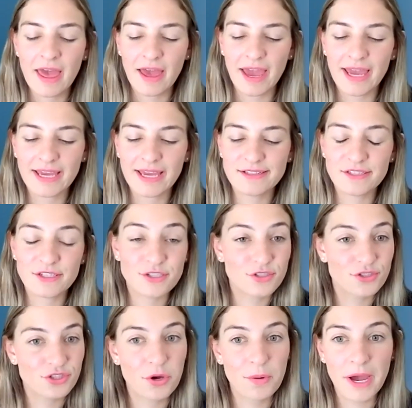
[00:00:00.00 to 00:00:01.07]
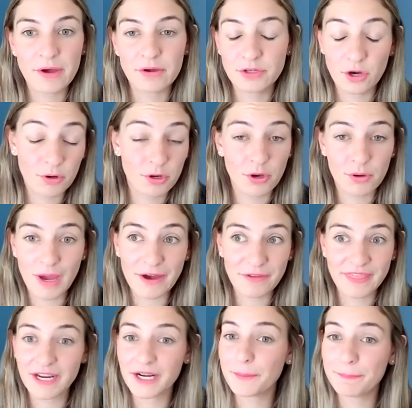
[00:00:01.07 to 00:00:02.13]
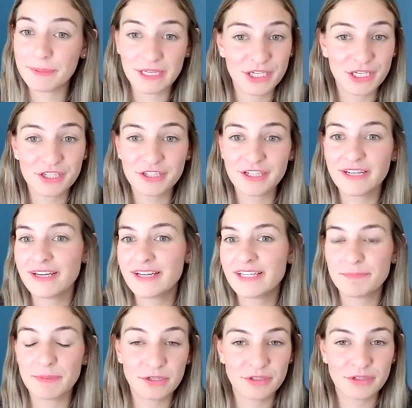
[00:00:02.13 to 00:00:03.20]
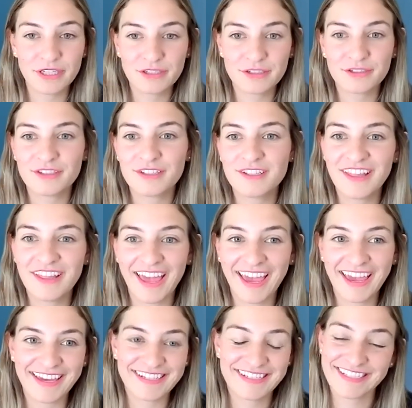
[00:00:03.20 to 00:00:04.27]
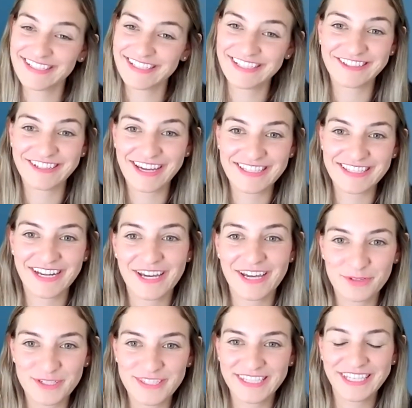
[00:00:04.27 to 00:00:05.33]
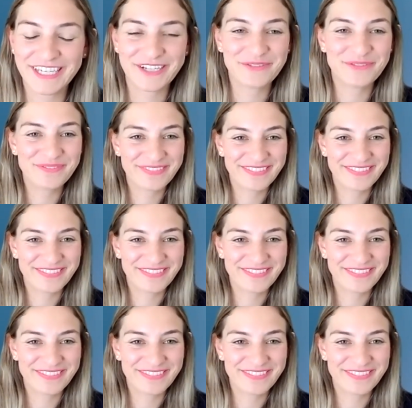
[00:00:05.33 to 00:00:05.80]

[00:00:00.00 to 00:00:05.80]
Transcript: And so out, uh, go go out there, be curious, be critical. And until next time, we'll see you.